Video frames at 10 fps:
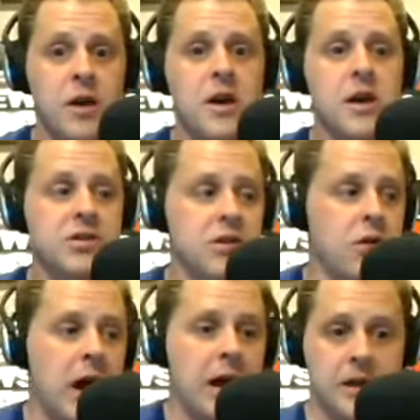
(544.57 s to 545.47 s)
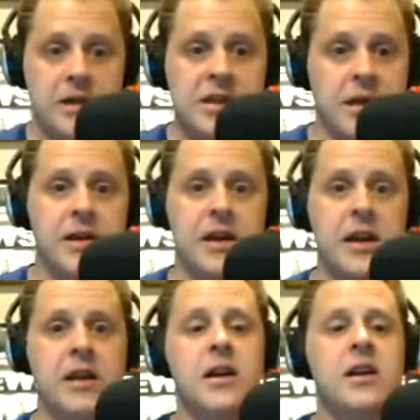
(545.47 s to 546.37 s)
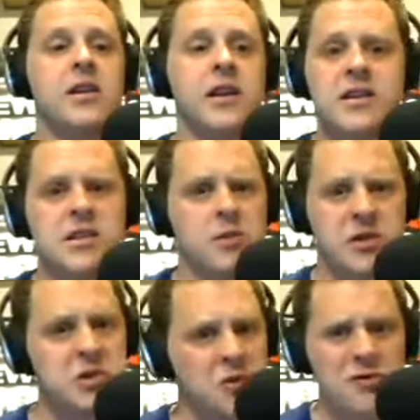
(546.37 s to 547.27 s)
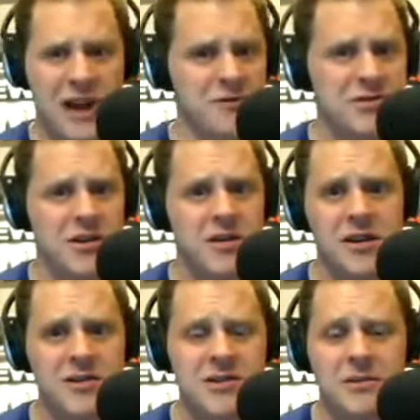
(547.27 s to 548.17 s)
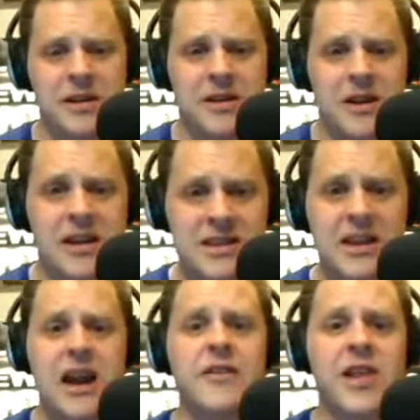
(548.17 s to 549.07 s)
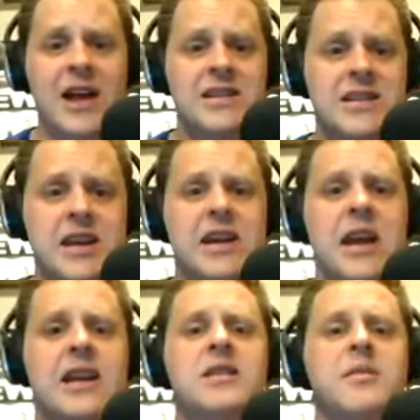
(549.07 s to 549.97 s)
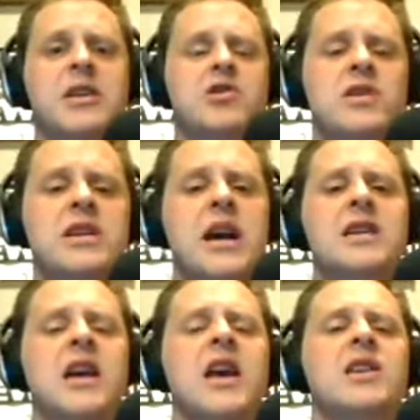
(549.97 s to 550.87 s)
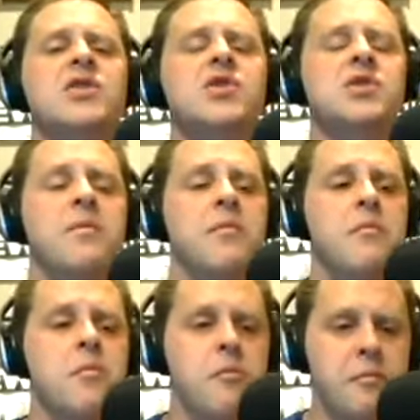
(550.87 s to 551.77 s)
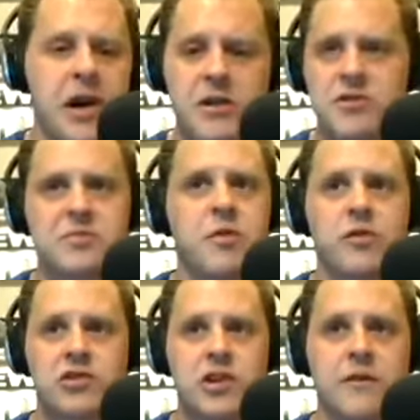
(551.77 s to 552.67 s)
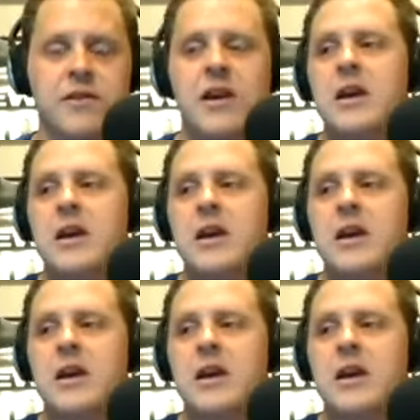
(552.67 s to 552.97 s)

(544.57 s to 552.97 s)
So I, he's coming in and he doesn't know where the screwdrivers are, you know? So, I mean, he's going to have a lot to take in. I need to make sure he has a butter smooth shift.